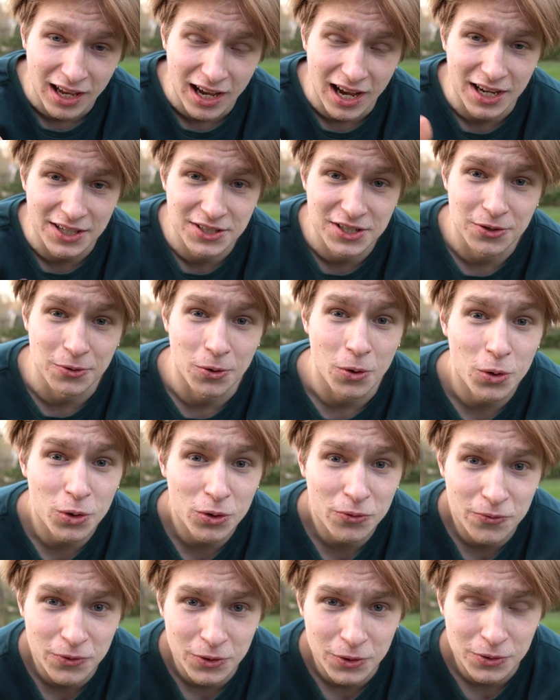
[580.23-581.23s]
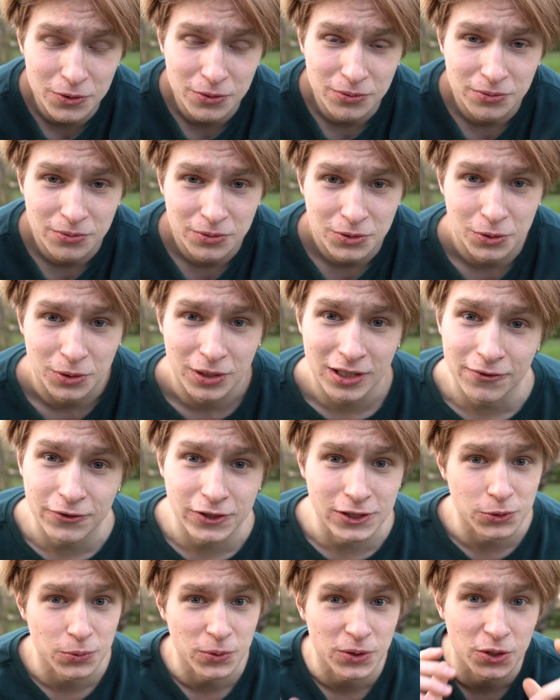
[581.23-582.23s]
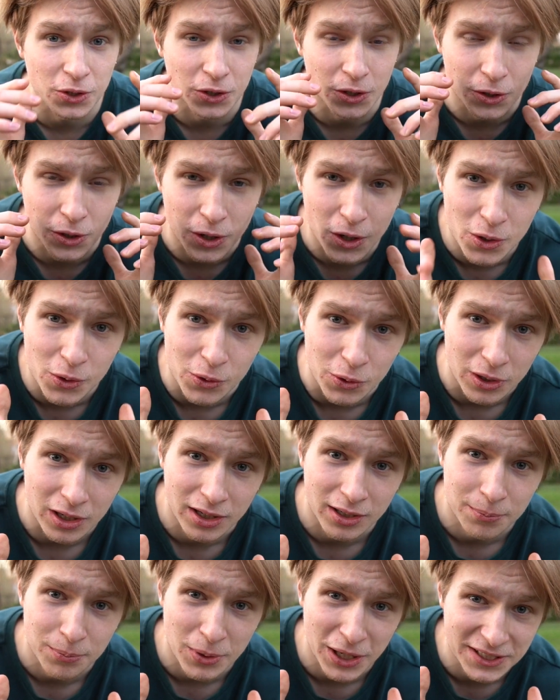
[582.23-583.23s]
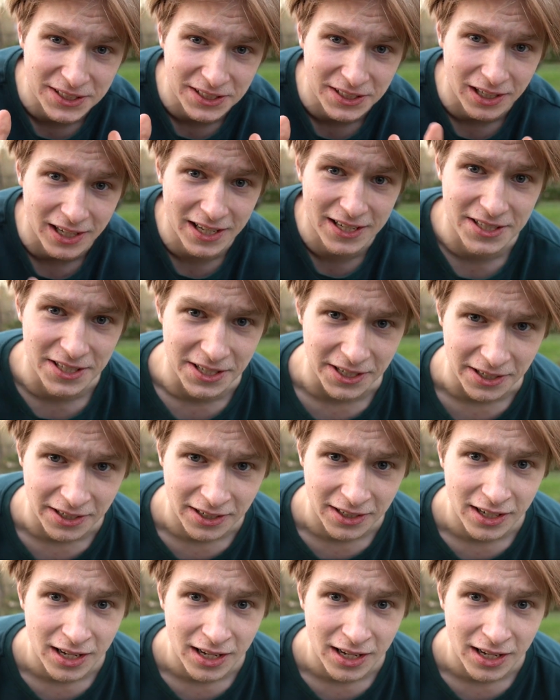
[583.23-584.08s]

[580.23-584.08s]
I dare all of you to give this video your own practical ending